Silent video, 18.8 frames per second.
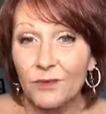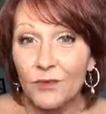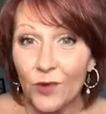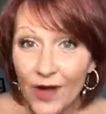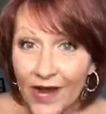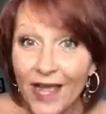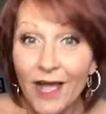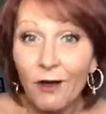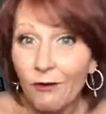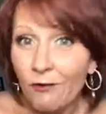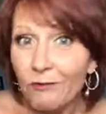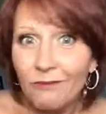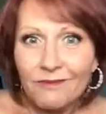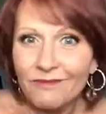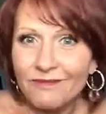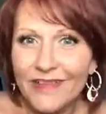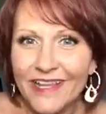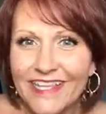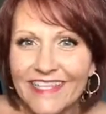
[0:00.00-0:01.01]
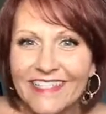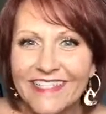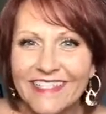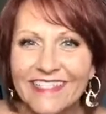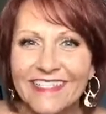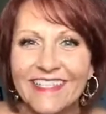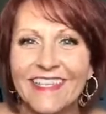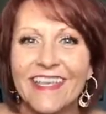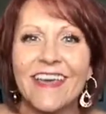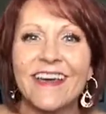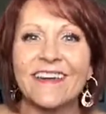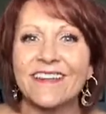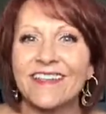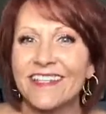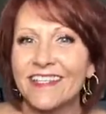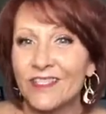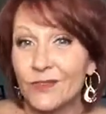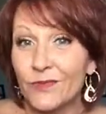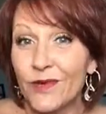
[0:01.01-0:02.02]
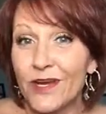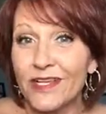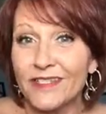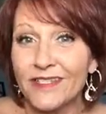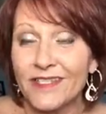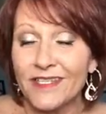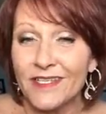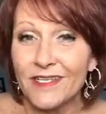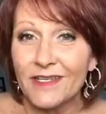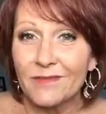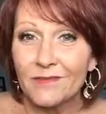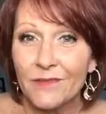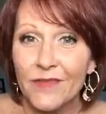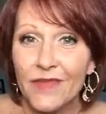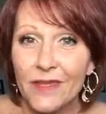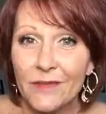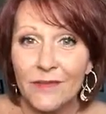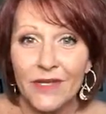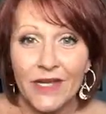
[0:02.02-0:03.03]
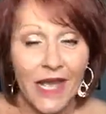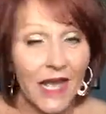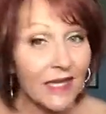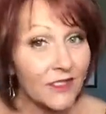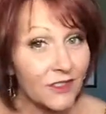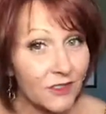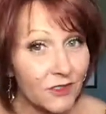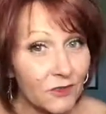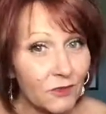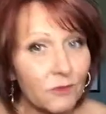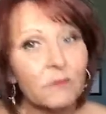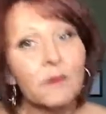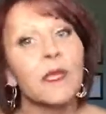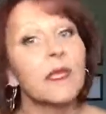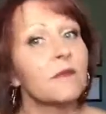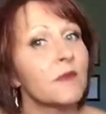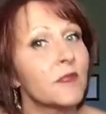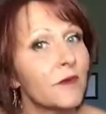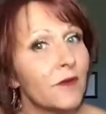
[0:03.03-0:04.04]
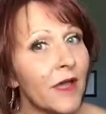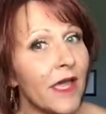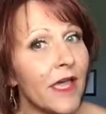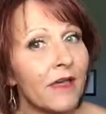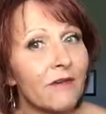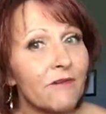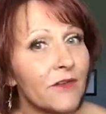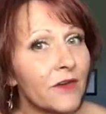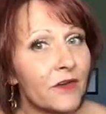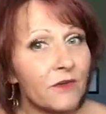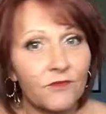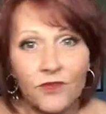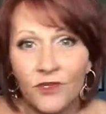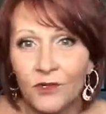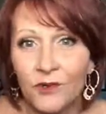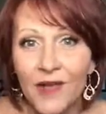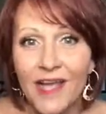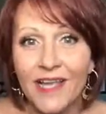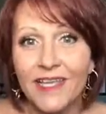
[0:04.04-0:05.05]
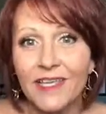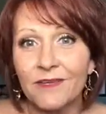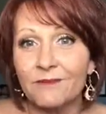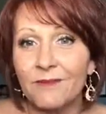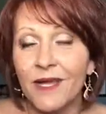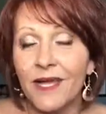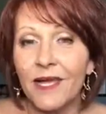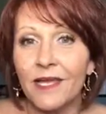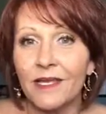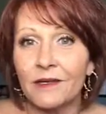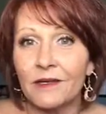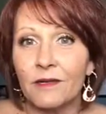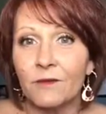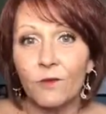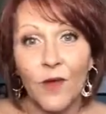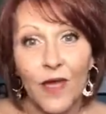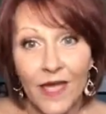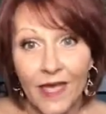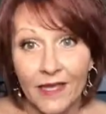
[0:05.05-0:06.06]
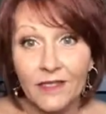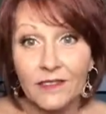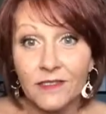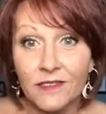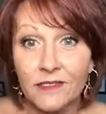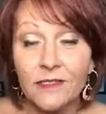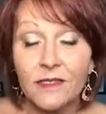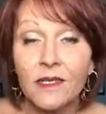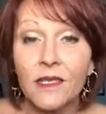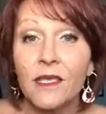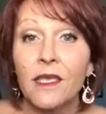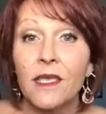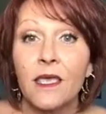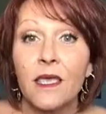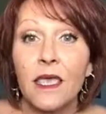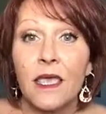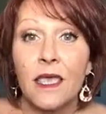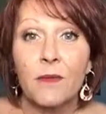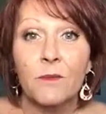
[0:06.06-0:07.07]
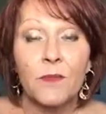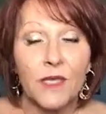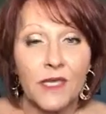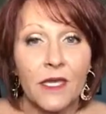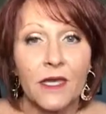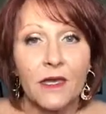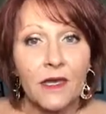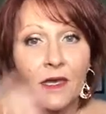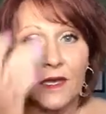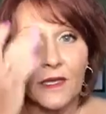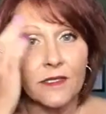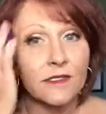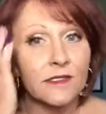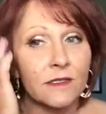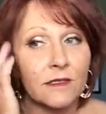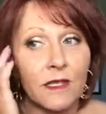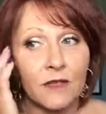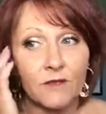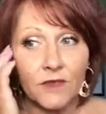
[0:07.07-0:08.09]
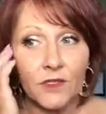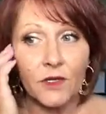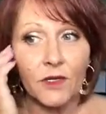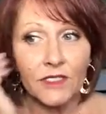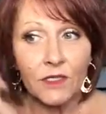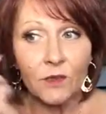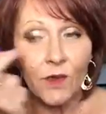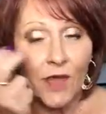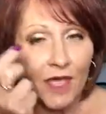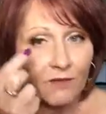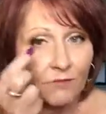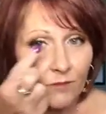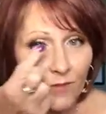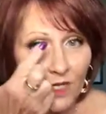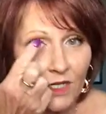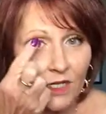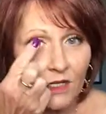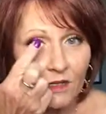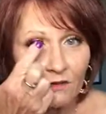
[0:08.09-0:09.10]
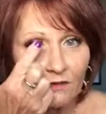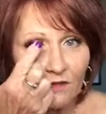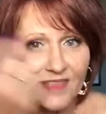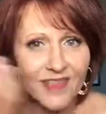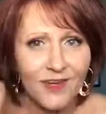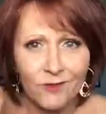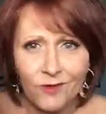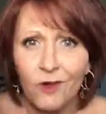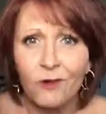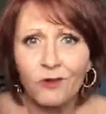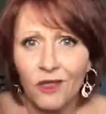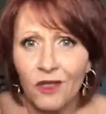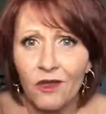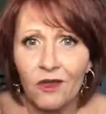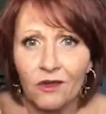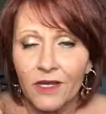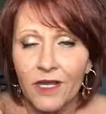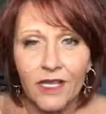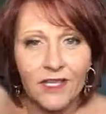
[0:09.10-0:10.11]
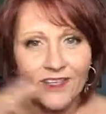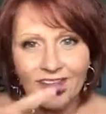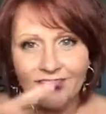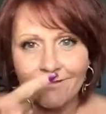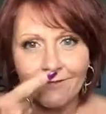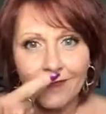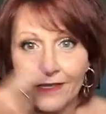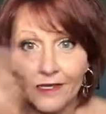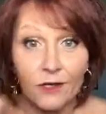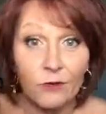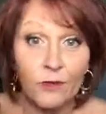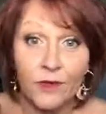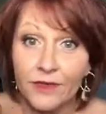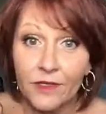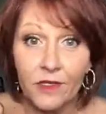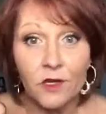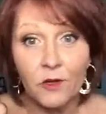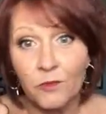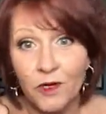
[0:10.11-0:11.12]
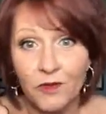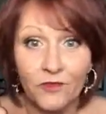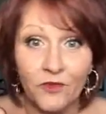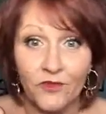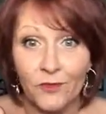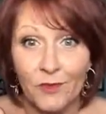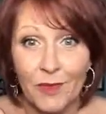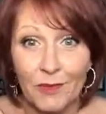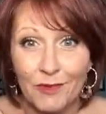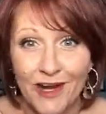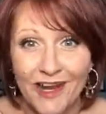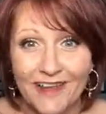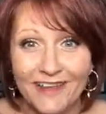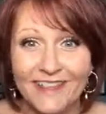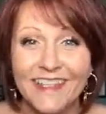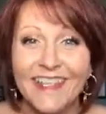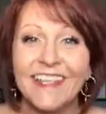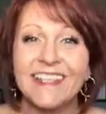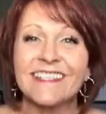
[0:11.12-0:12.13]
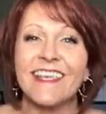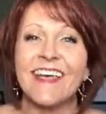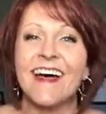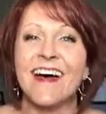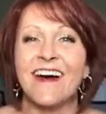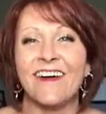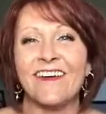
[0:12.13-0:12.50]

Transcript: brow places to go to get your brows done. But I do, even though I have very few, I get mine waxed, because even though I don't have many, they grow long, and I don't want the comb over for my brows. So